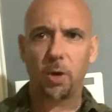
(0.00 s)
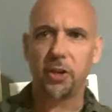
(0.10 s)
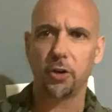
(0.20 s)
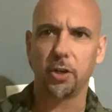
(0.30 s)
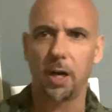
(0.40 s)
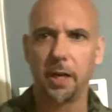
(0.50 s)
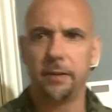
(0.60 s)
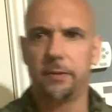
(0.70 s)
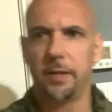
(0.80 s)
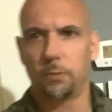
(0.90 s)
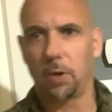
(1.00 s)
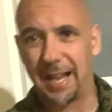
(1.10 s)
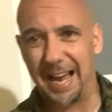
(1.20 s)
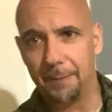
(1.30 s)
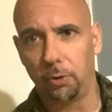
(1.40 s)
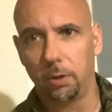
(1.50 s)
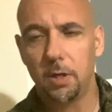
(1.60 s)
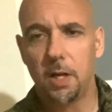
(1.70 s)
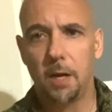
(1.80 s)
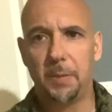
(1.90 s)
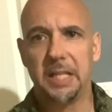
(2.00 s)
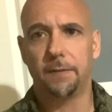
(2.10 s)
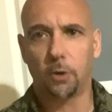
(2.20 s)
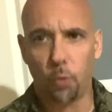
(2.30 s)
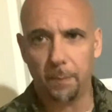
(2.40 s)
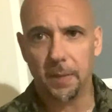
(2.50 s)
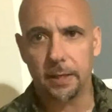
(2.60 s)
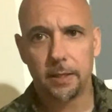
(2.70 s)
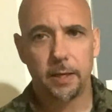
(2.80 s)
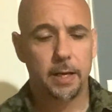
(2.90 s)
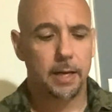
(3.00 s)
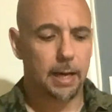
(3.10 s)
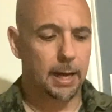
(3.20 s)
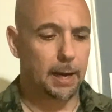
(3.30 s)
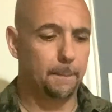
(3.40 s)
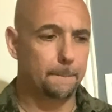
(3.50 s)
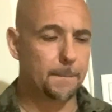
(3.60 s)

whether your gun is a reliable piece of equipment. I